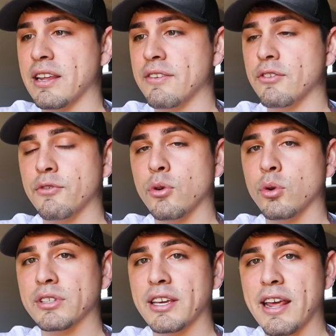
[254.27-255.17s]
even if you're
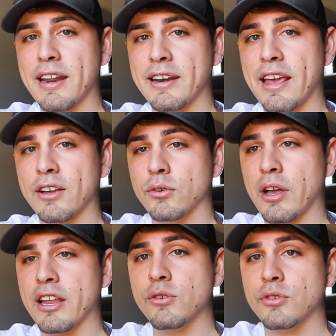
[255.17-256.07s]
holding it at an angle,
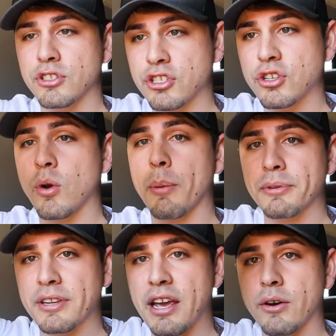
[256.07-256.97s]
and you can just go up
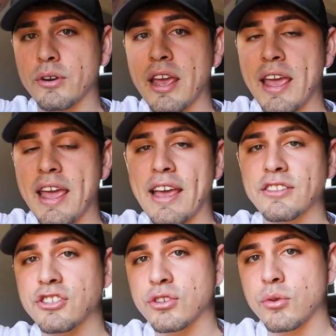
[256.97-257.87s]
and down
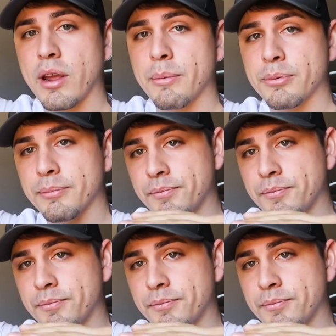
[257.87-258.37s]
and scrape